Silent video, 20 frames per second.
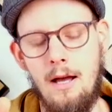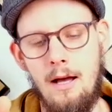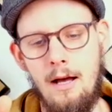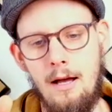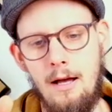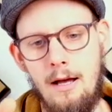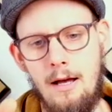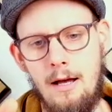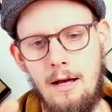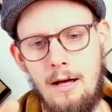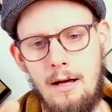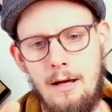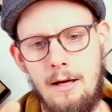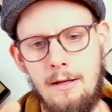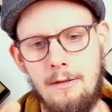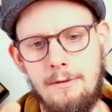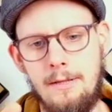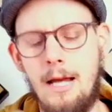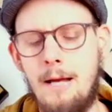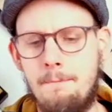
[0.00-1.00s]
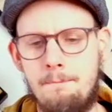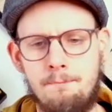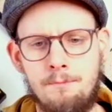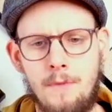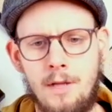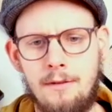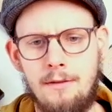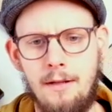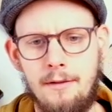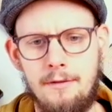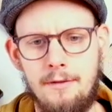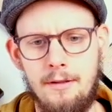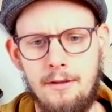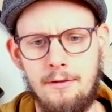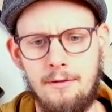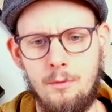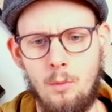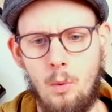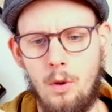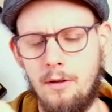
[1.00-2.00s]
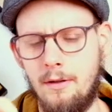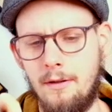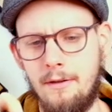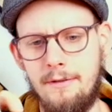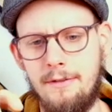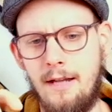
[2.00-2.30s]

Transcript: And this is one